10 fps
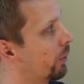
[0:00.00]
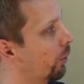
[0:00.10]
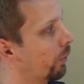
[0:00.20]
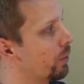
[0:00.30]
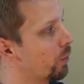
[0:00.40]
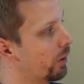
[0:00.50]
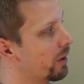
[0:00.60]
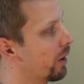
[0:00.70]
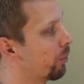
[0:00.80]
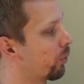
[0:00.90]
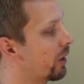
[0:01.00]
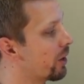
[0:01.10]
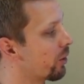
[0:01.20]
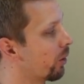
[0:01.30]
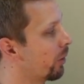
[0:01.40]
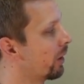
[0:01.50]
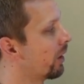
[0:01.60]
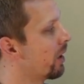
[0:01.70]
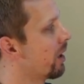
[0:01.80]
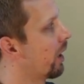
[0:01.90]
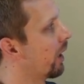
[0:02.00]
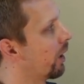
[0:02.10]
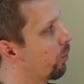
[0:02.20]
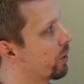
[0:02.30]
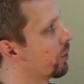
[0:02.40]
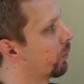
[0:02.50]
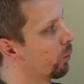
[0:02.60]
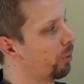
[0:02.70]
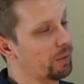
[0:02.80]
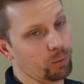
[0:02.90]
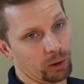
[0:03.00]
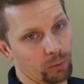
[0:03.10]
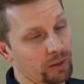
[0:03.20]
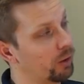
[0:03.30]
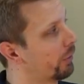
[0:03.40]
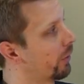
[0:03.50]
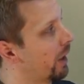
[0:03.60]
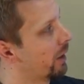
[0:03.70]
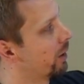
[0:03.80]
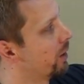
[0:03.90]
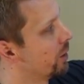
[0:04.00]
So if you wanted to predetermine what your 4x4 grid looks like,